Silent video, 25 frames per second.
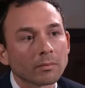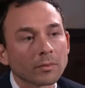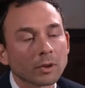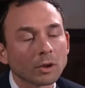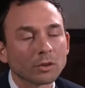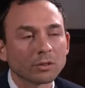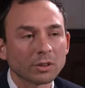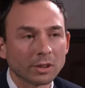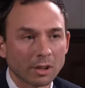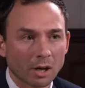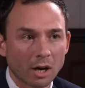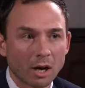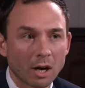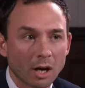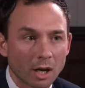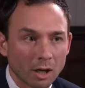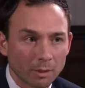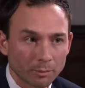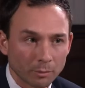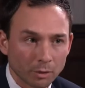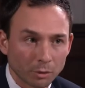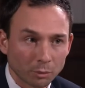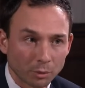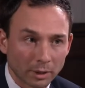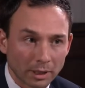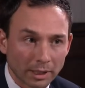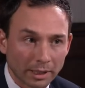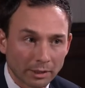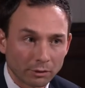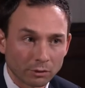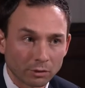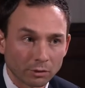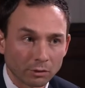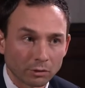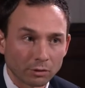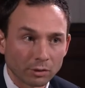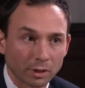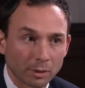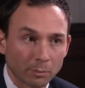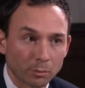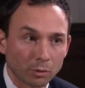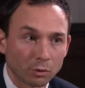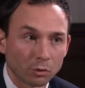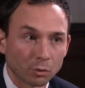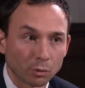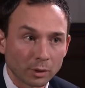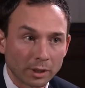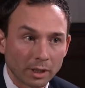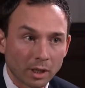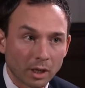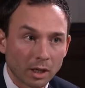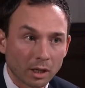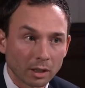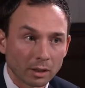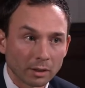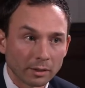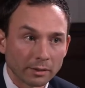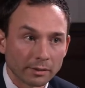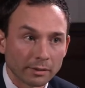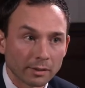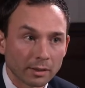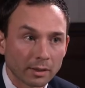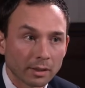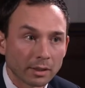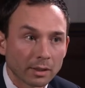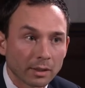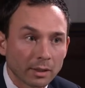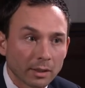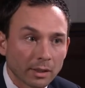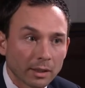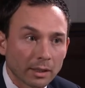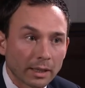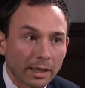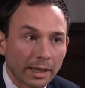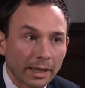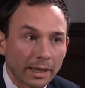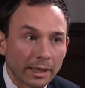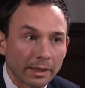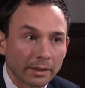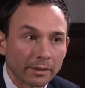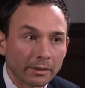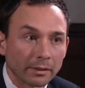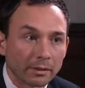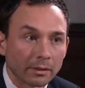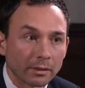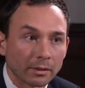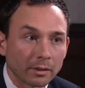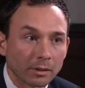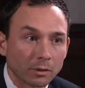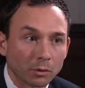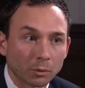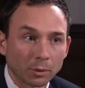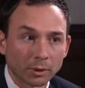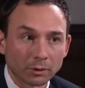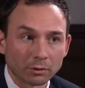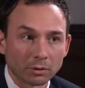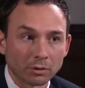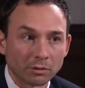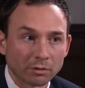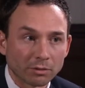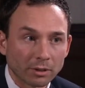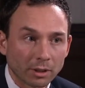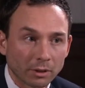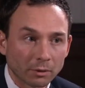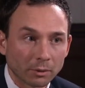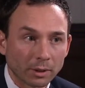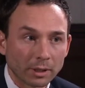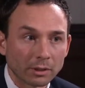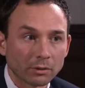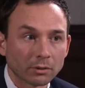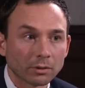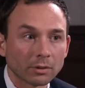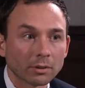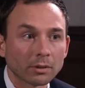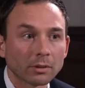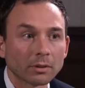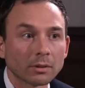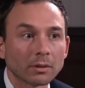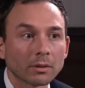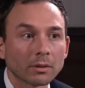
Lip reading: Does it harm the relationship between Holland and the Russian Federation?